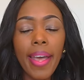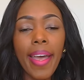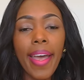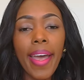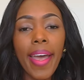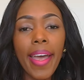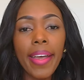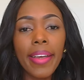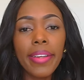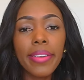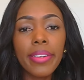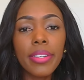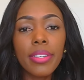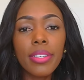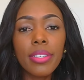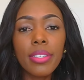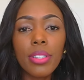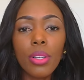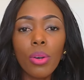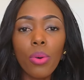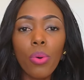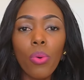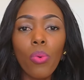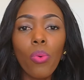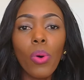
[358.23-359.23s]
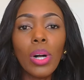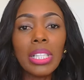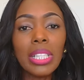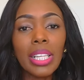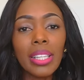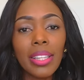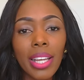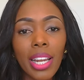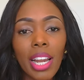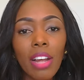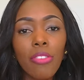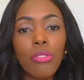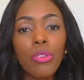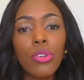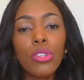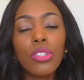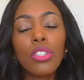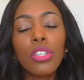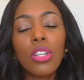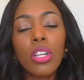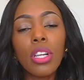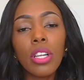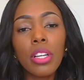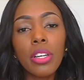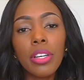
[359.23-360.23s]
And one thing that I've
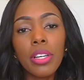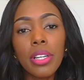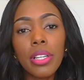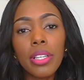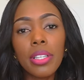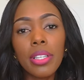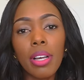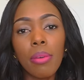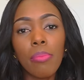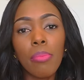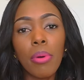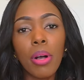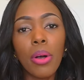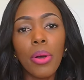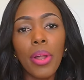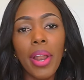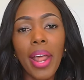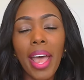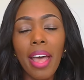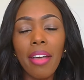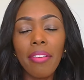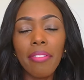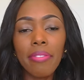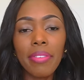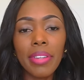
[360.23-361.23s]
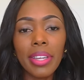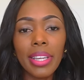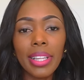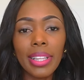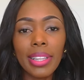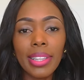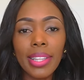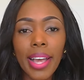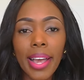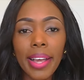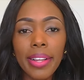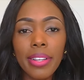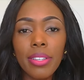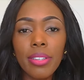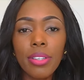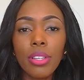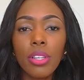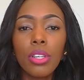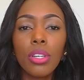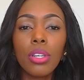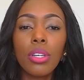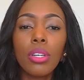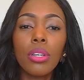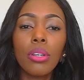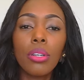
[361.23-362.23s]
also learned about having that
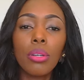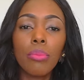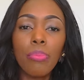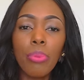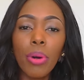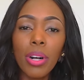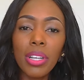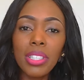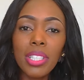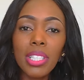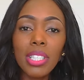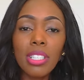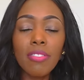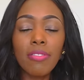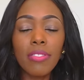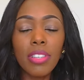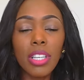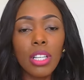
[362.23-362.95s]
positive